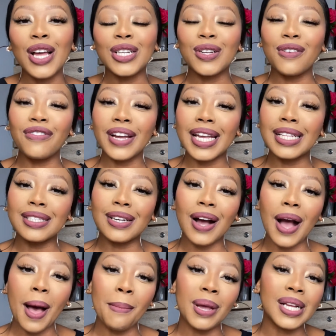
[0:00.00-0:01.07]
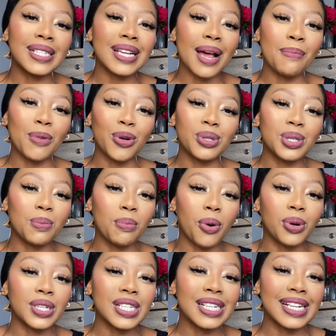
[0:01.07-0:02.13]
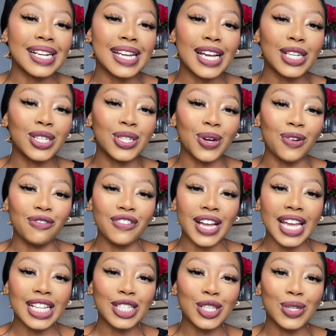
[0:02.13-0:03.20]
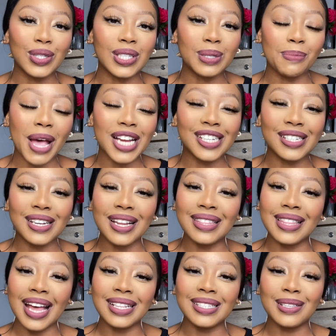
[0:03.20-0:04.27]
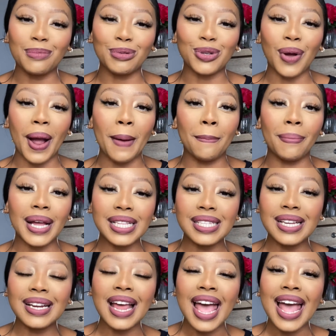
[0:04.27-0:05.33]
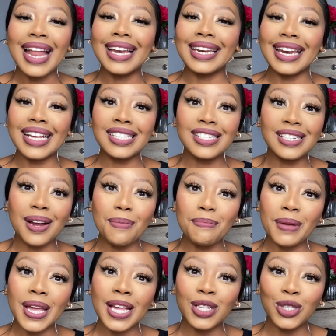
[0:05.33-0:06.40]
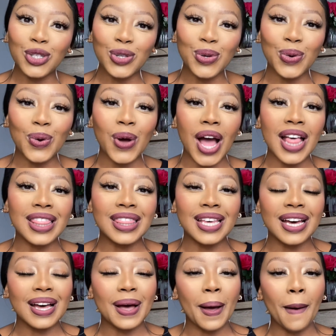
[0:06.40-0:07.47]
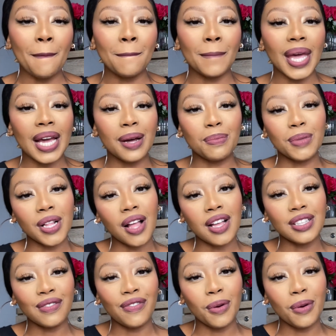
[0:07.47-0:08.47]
don't forget to comment, and most importantly, don't forget to smash that subscribe button. Let's jump into the makeup class for